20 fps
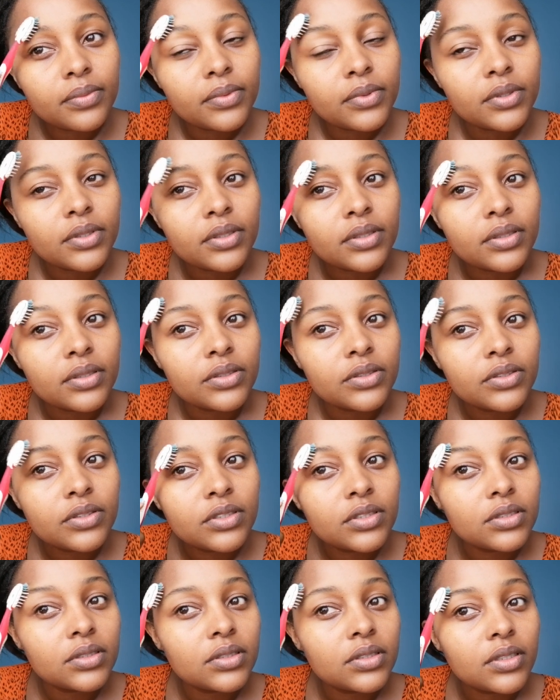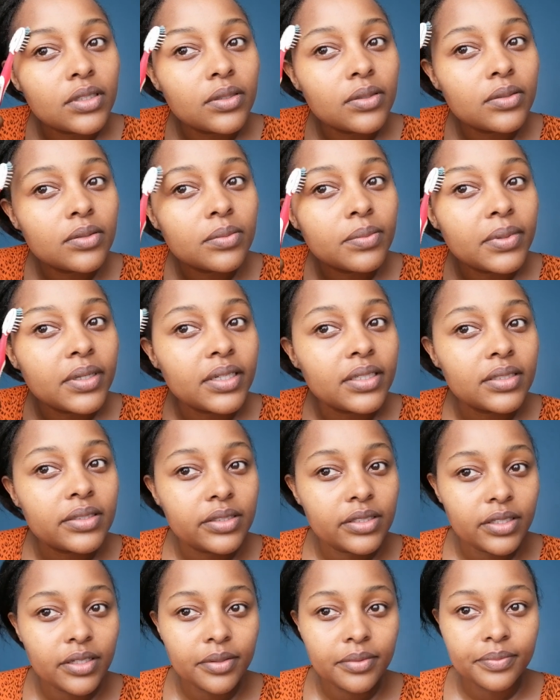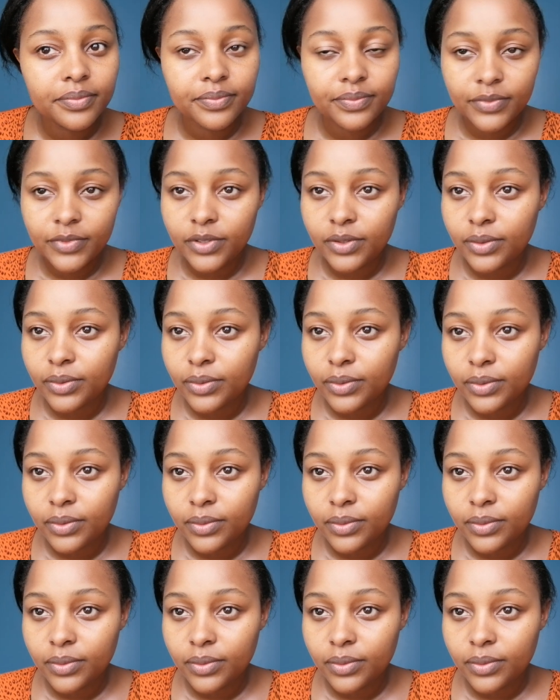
he chills out. But yeah, so